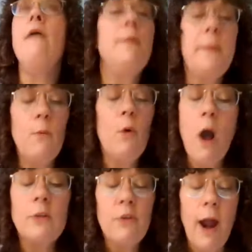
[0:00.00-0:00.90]
Everybody, we're
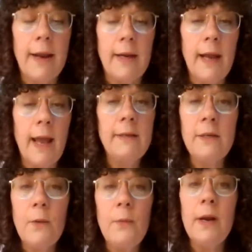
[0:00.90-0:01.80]
all trying. And
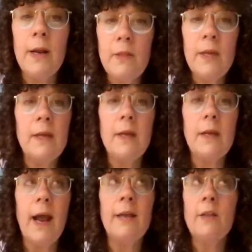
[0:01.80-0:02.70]
you know what? I think
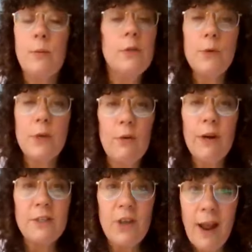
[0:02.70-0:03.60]
we're doing a
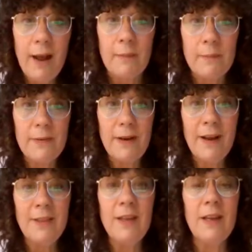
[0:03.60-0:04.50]
great job.
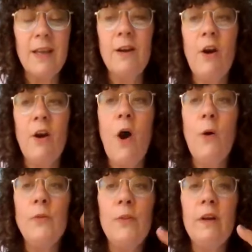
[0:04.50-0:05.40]
I think in our
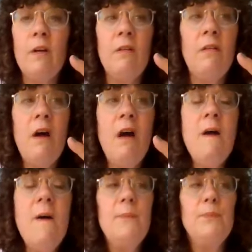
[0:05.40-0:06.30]
own little
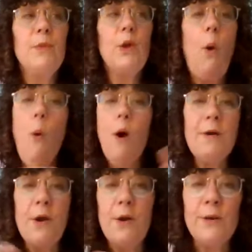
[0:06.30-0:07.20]

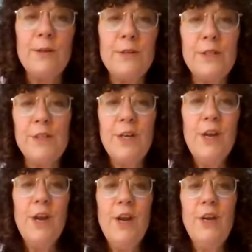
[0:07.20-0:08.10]
corners,
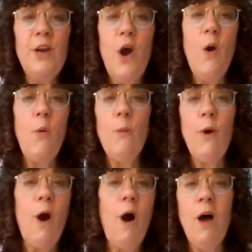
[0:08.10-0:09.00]

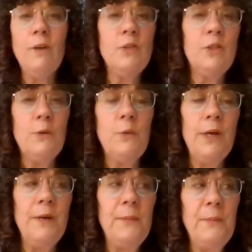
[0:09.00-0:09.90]
we're all
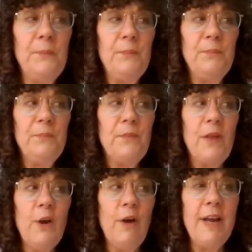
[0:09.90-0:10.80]
doing
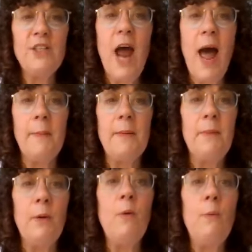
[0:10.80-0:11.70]
a great job,
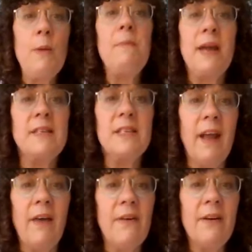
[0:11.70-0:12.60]
but when we band
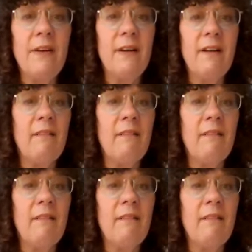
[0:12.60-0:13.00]
together,